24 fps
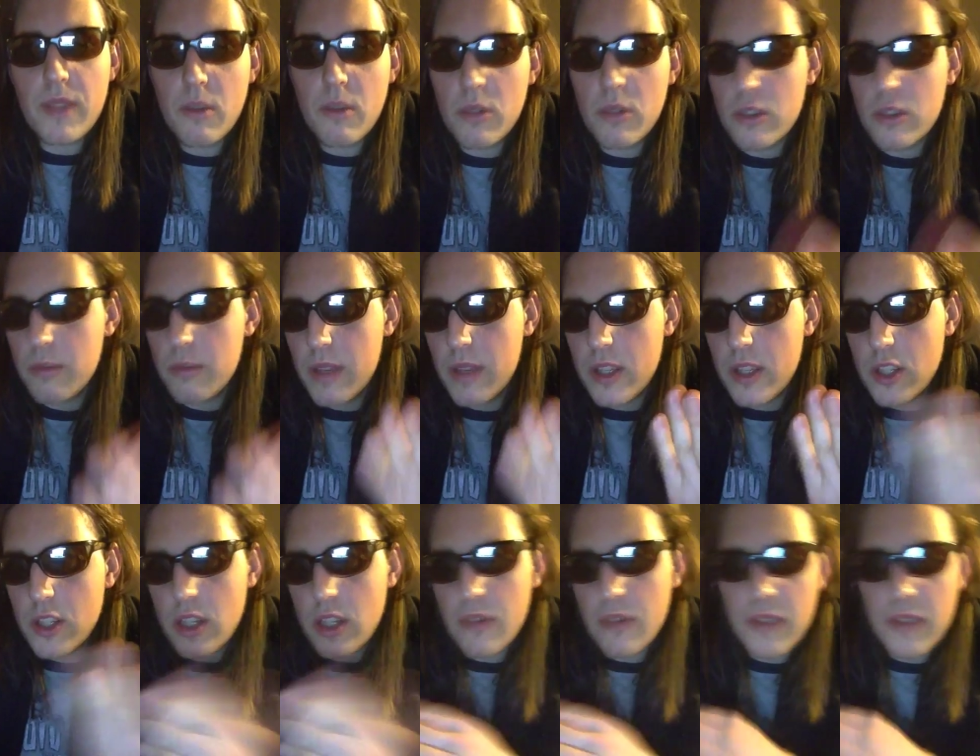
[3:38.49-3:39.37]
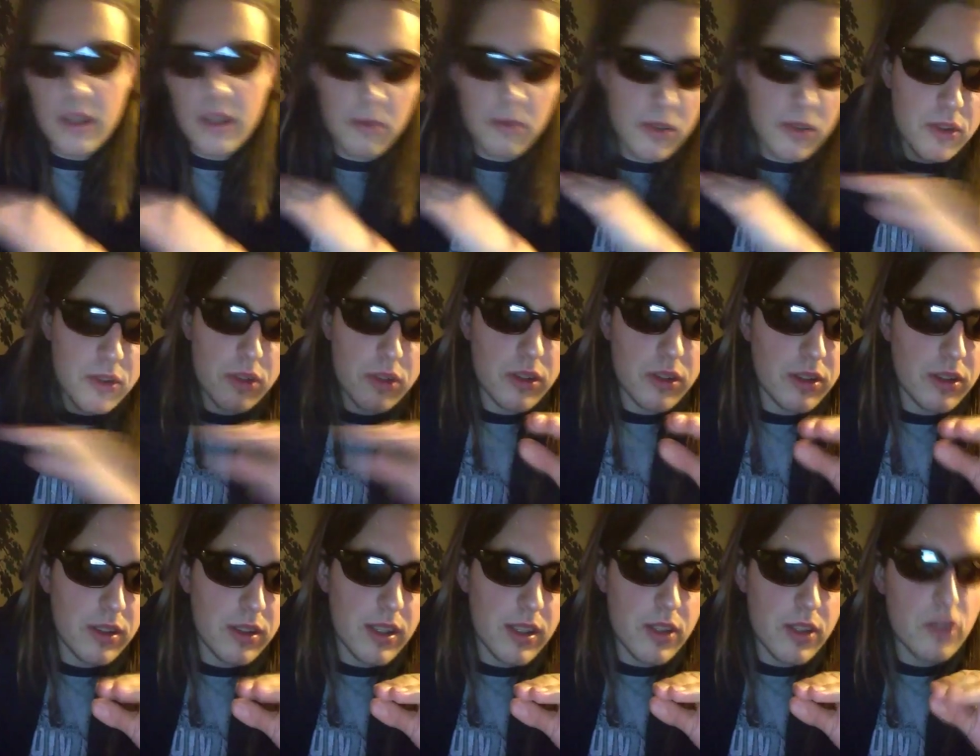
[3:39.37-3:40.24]
He wants to be a chef that wants to
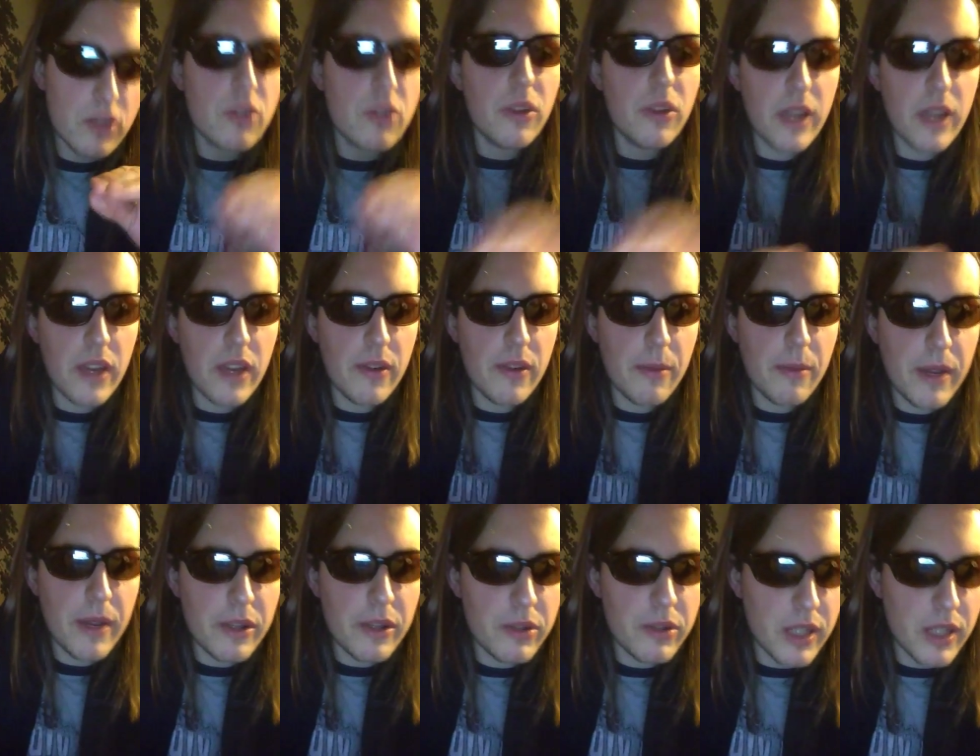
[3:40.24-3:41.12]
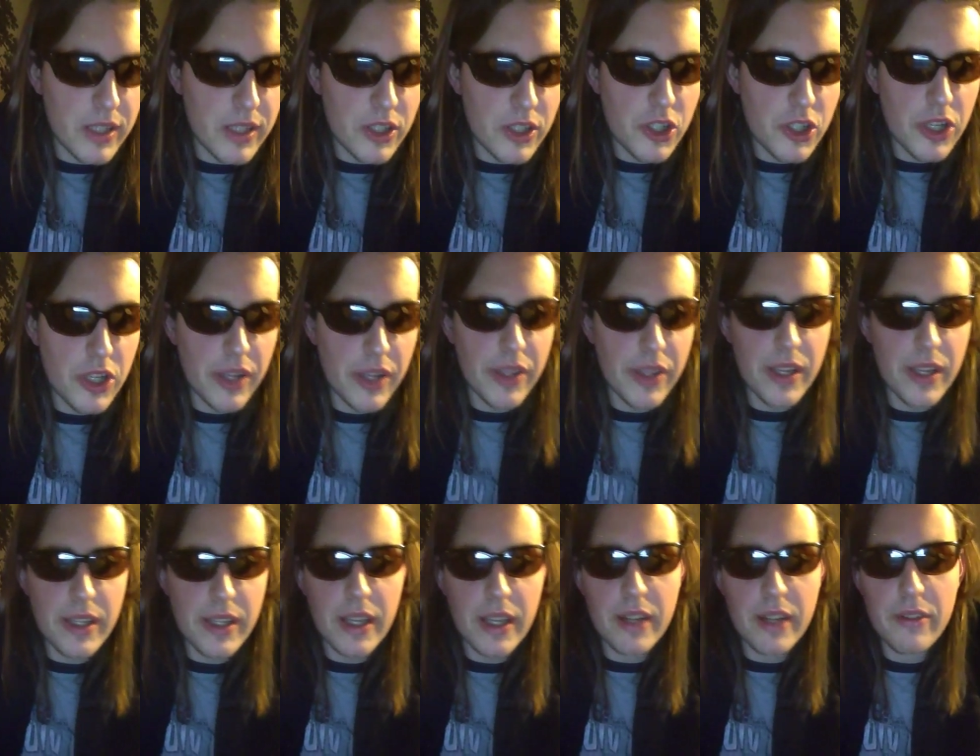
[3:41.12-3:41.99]
destroy everybody who doesn't share
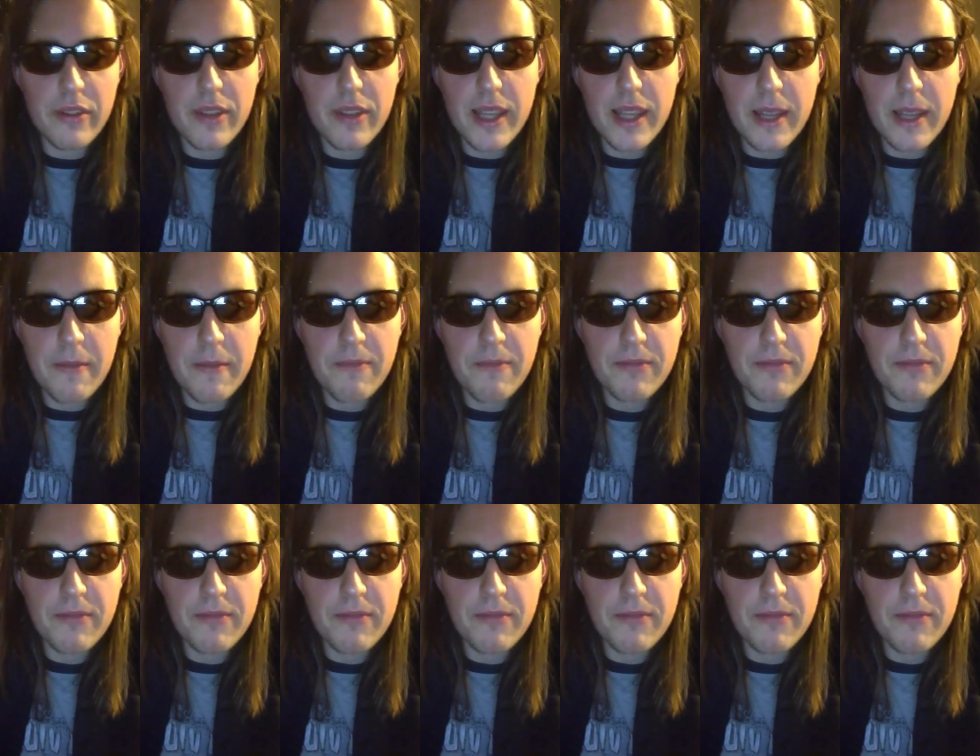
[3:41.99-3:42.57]
that kind of thing.